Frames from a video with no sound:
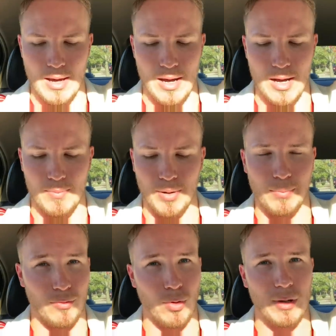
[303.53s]
But
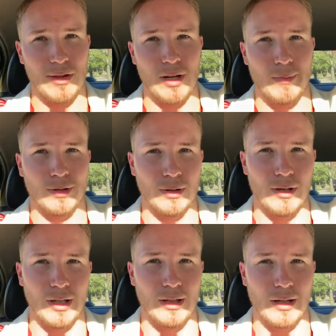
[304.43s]
before we get there, I'm gonna show you
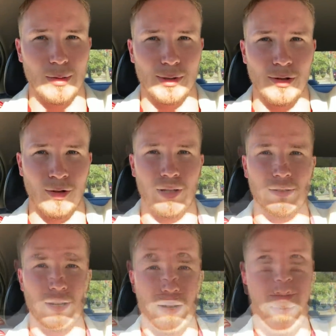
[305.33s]
the couple other
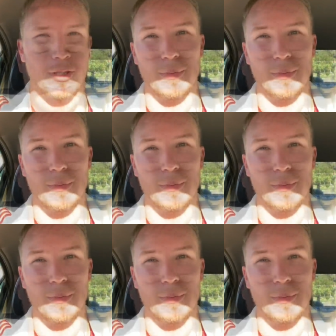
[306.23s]
things I got.